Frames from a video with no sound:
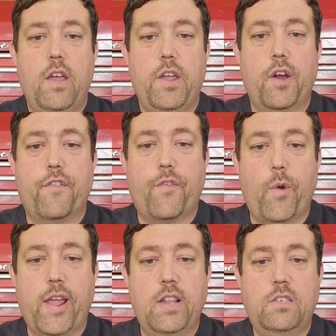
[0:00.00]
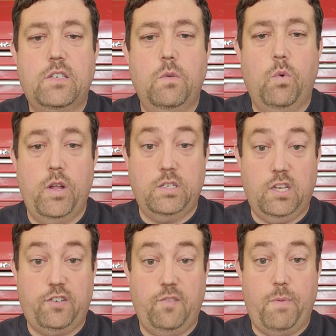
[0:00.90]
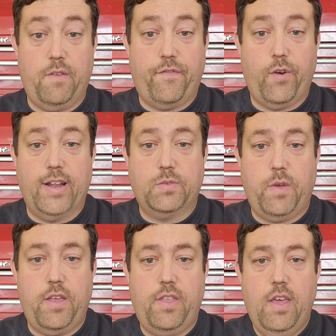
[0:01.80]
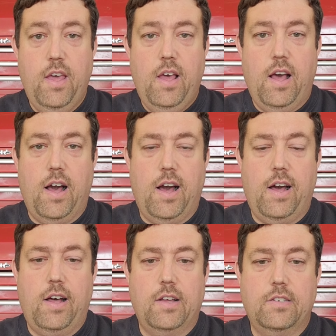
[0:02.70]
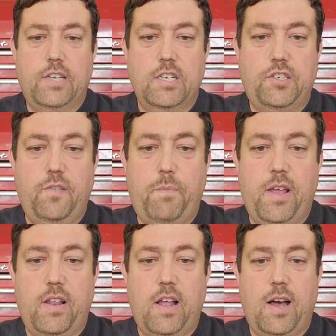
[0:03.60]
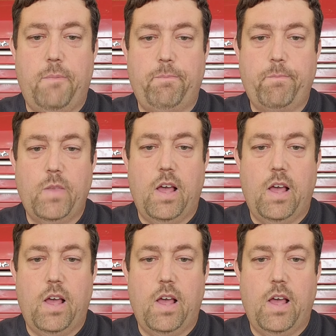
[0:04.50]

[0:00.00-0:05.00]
your friends, the ones that you've been friends with uh, since you've been um,